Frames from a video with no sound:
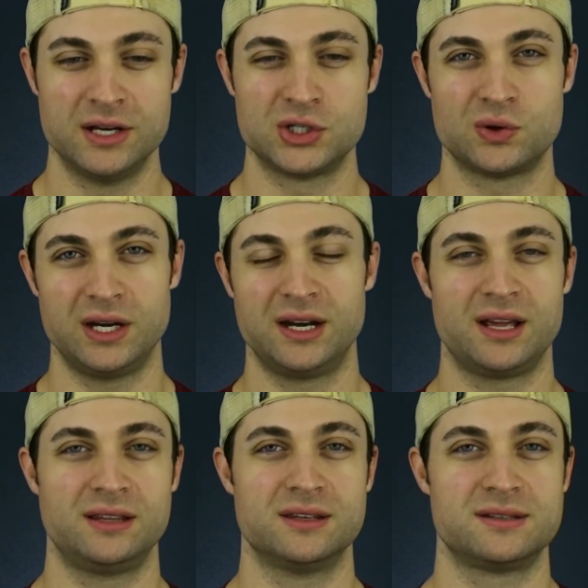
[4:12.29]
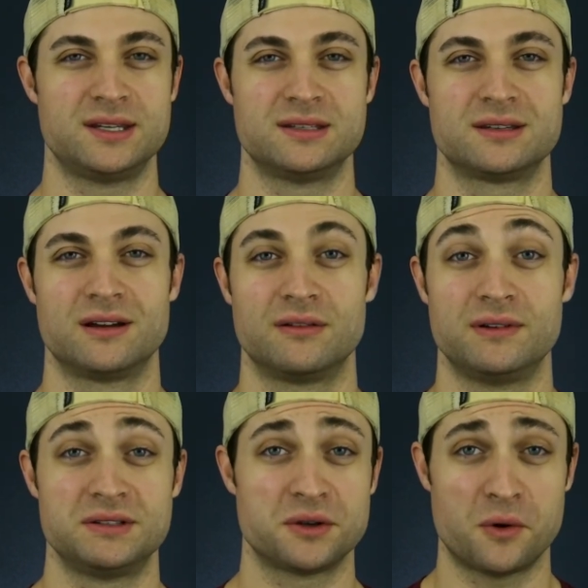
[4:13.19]
treated it in the sense
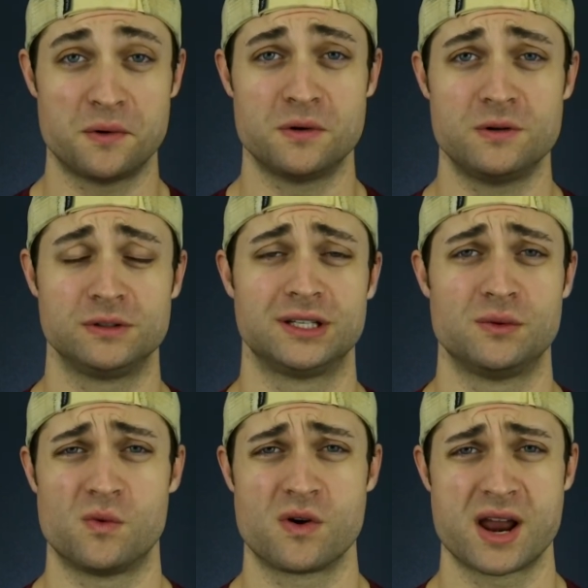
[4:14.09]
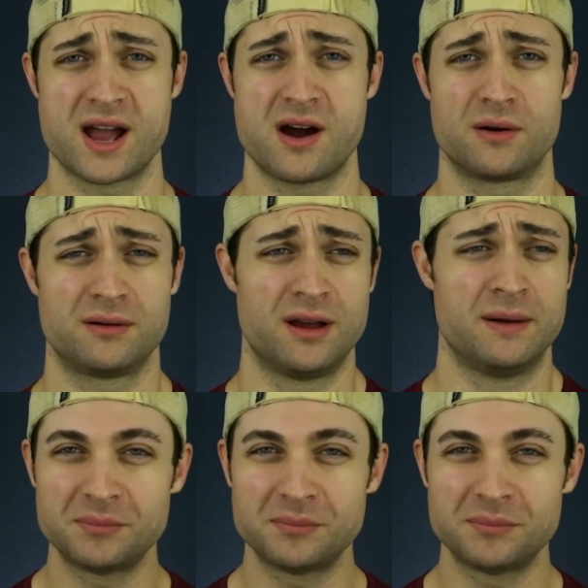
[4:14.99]
of it's old and worn out.